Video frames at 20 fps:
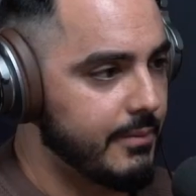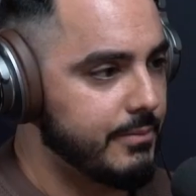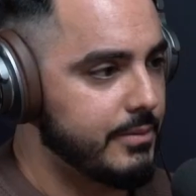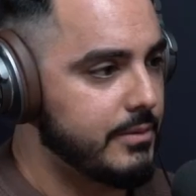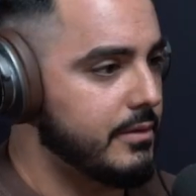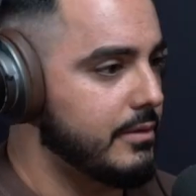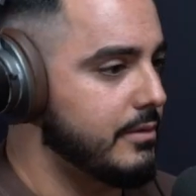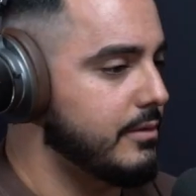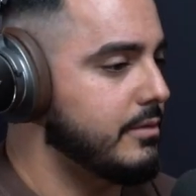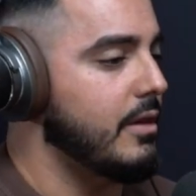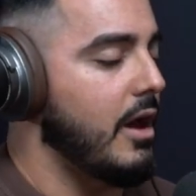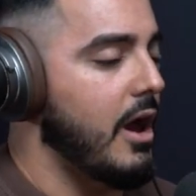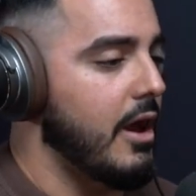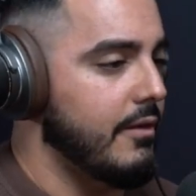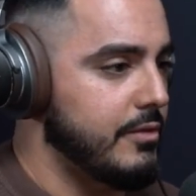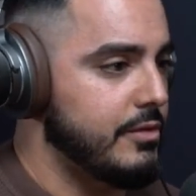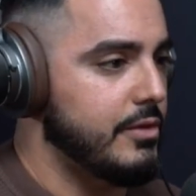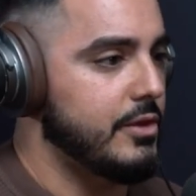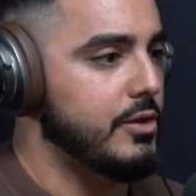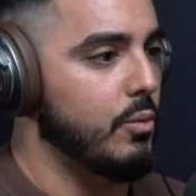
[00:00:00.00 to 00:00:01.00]
because
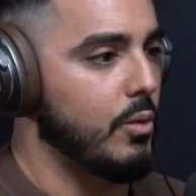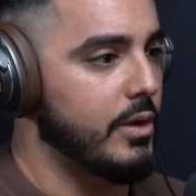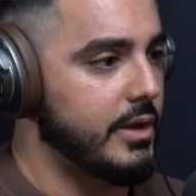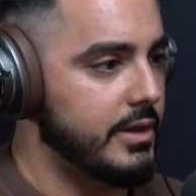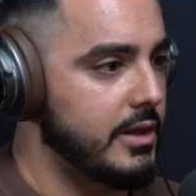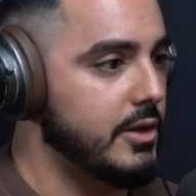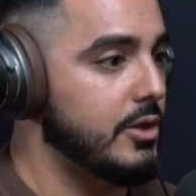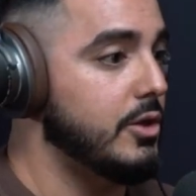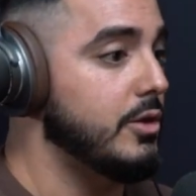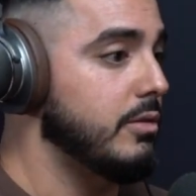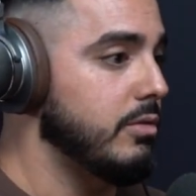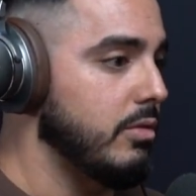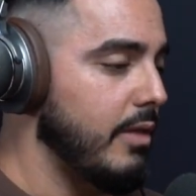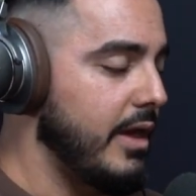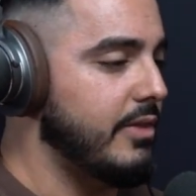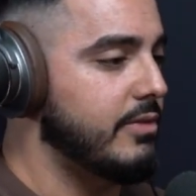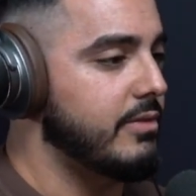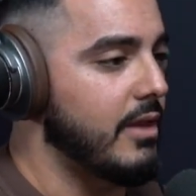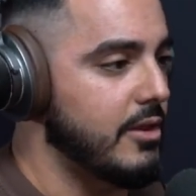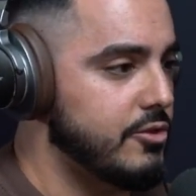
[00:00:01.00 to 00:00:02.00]
obviously you want to get a good
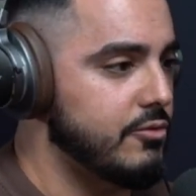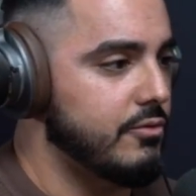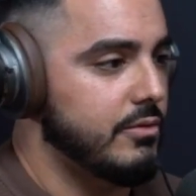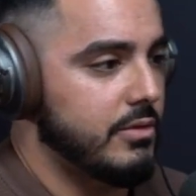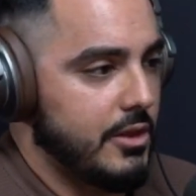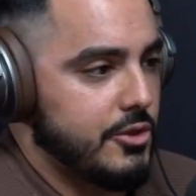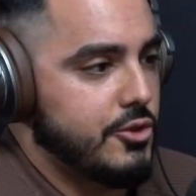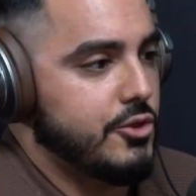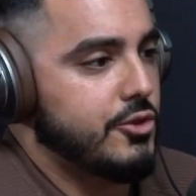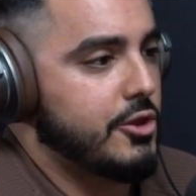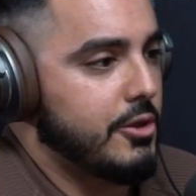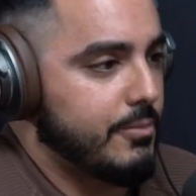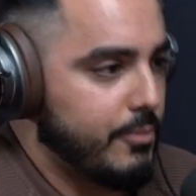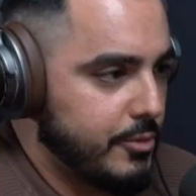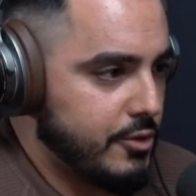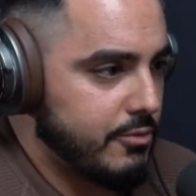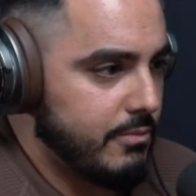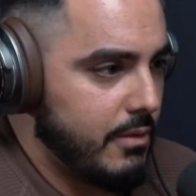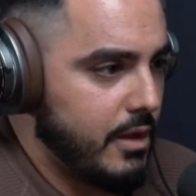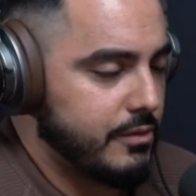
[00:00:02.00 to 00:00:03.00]
length-tension relationship with
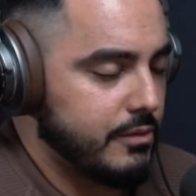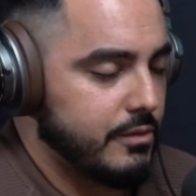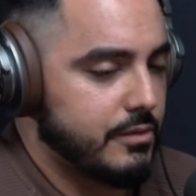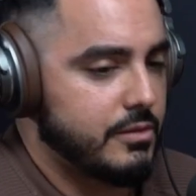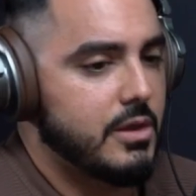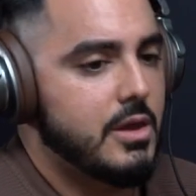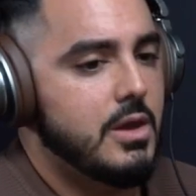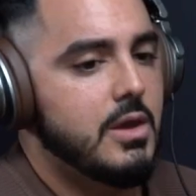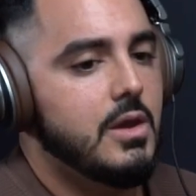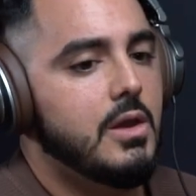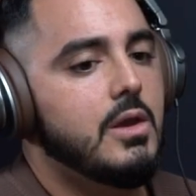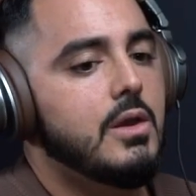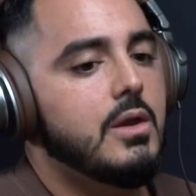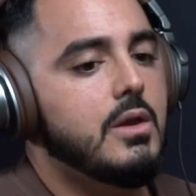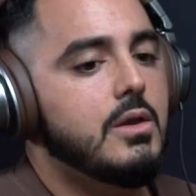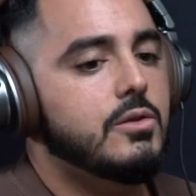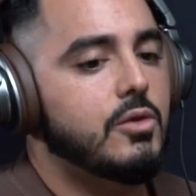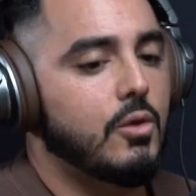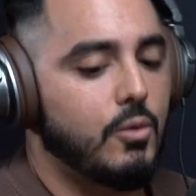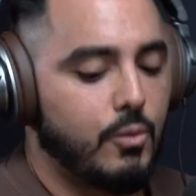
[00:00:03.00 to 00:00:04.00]
your muscles.
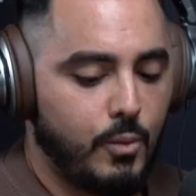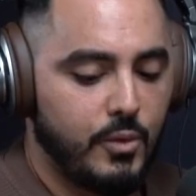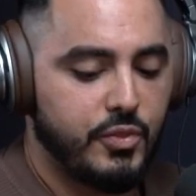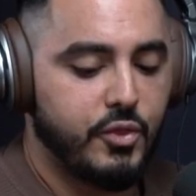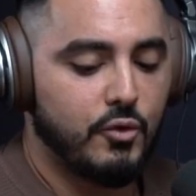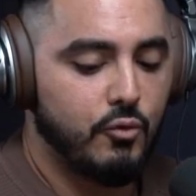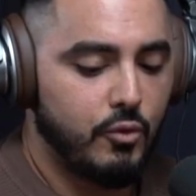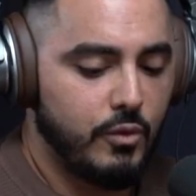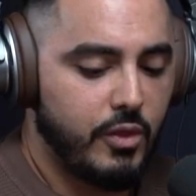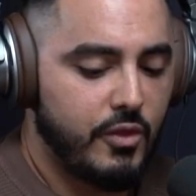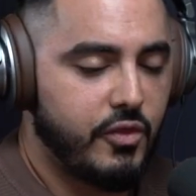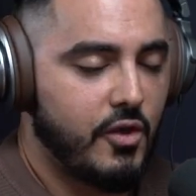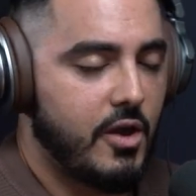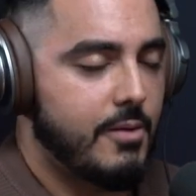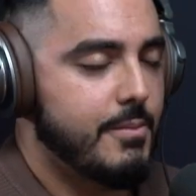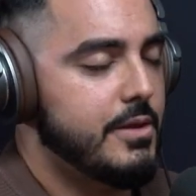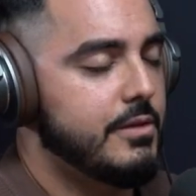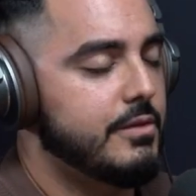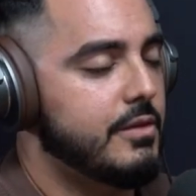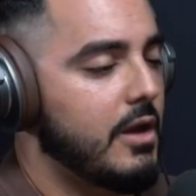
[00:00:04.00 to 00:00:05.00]
So what the rule of thumb
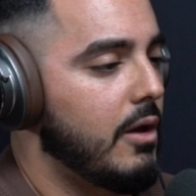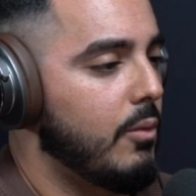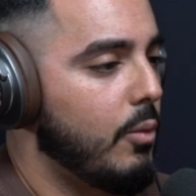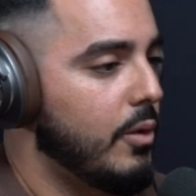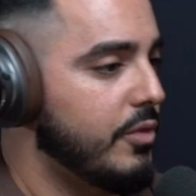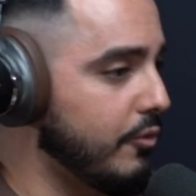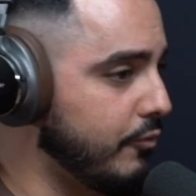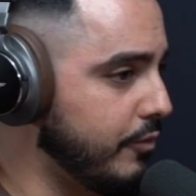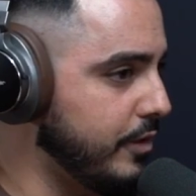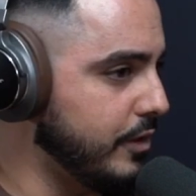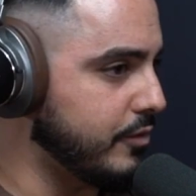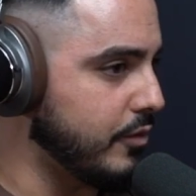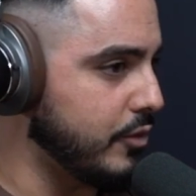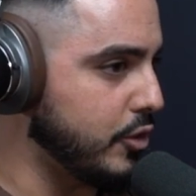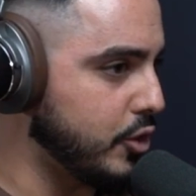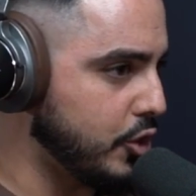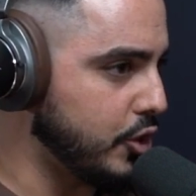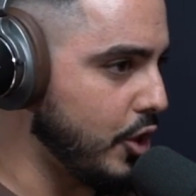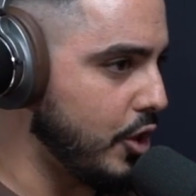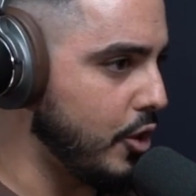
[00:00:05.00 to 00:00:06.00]
is on what the research
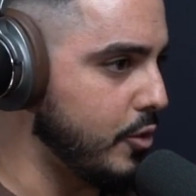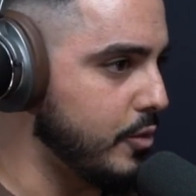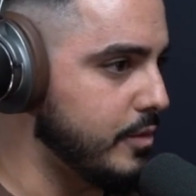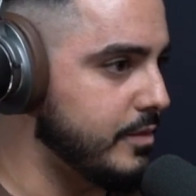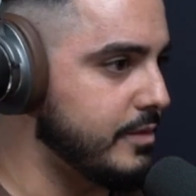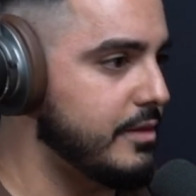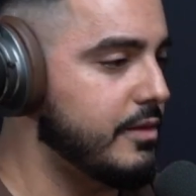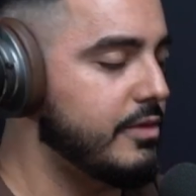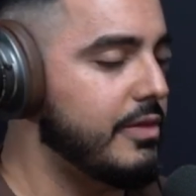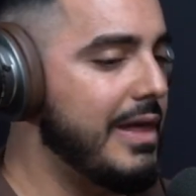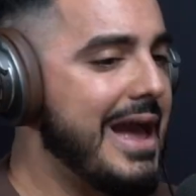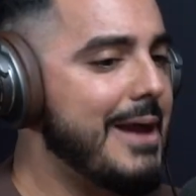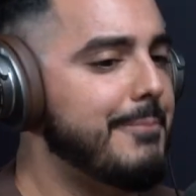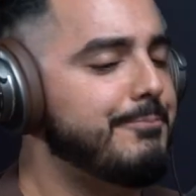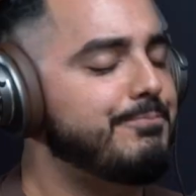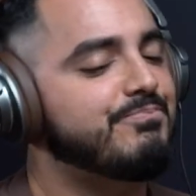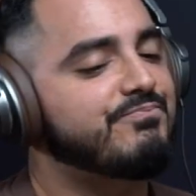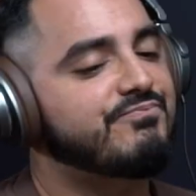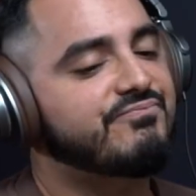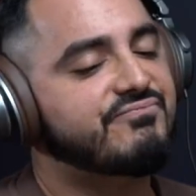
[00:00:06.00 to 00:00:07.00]
shows is that
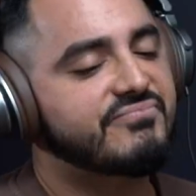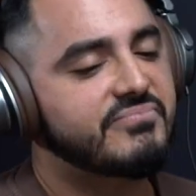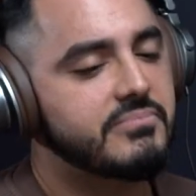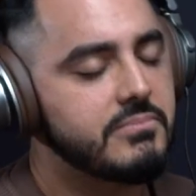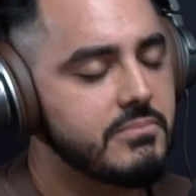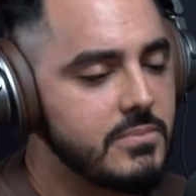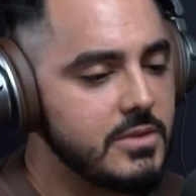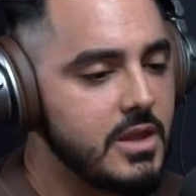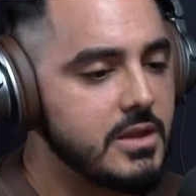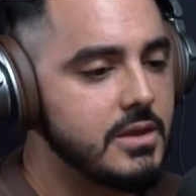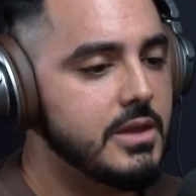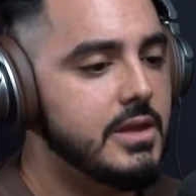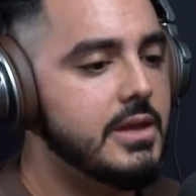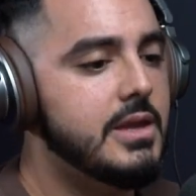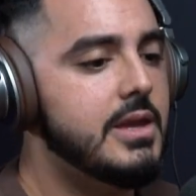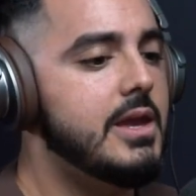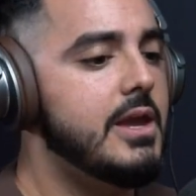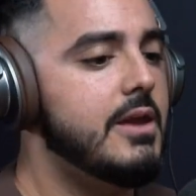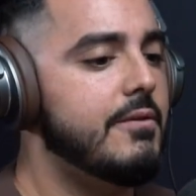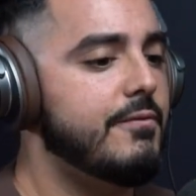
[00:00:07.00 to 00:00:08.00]

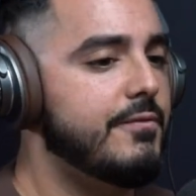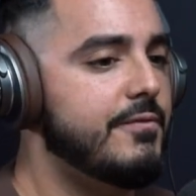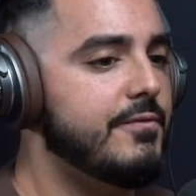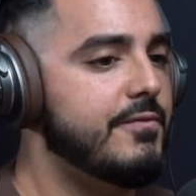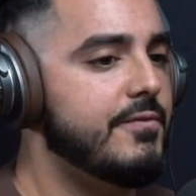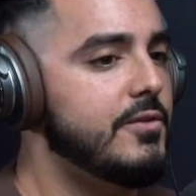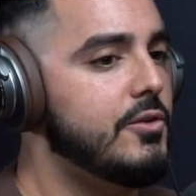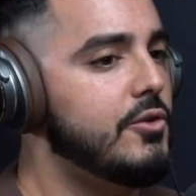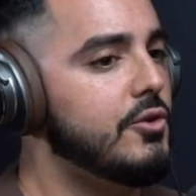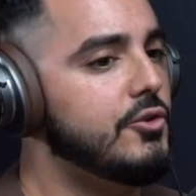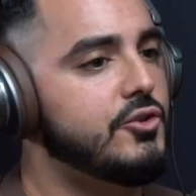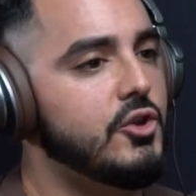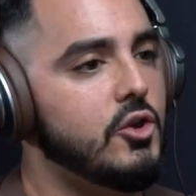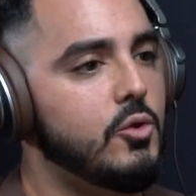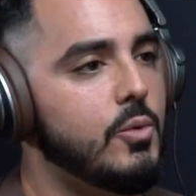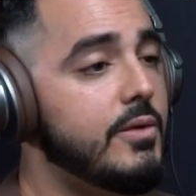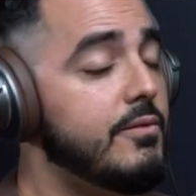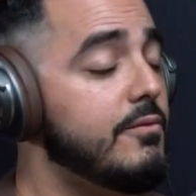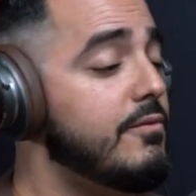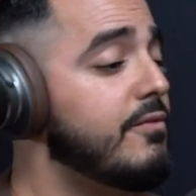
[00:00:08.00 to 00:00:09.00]
if you're
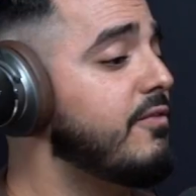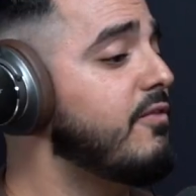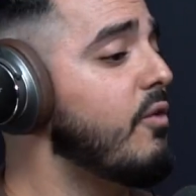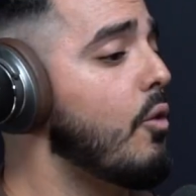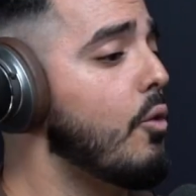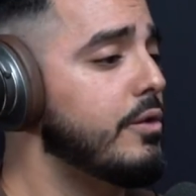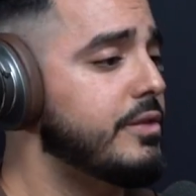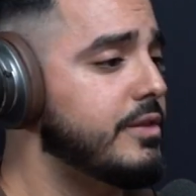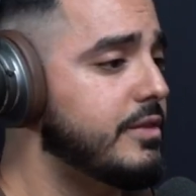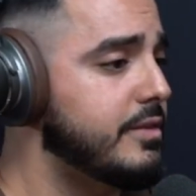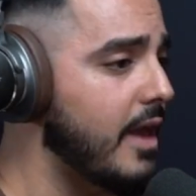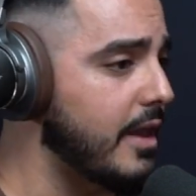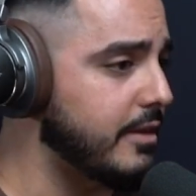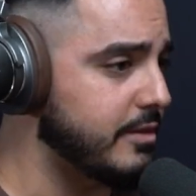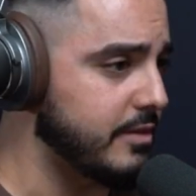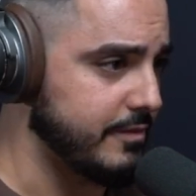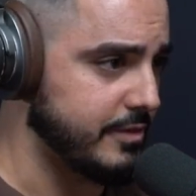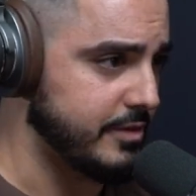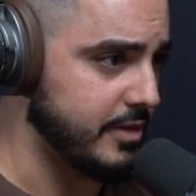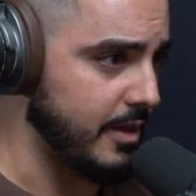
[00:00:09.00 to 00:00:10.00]
doing 4 sets
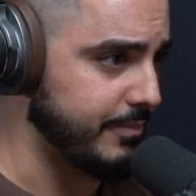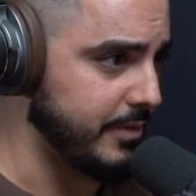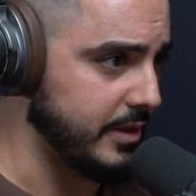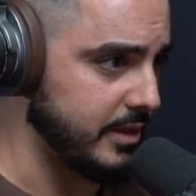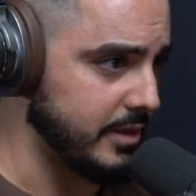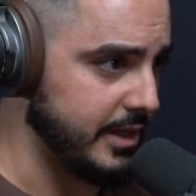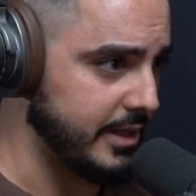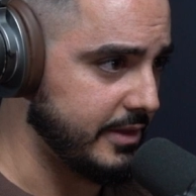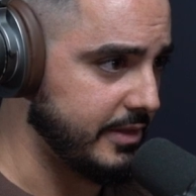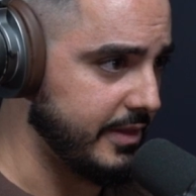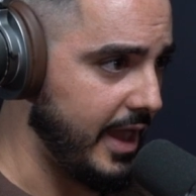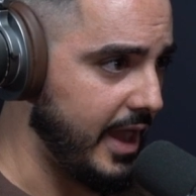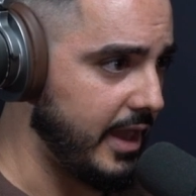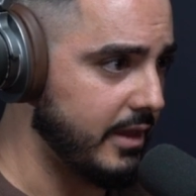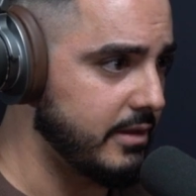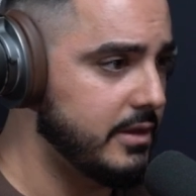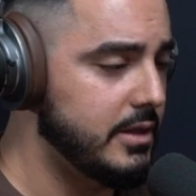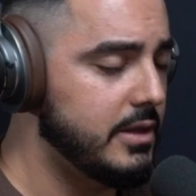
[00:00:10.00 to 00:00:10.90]
of something like that,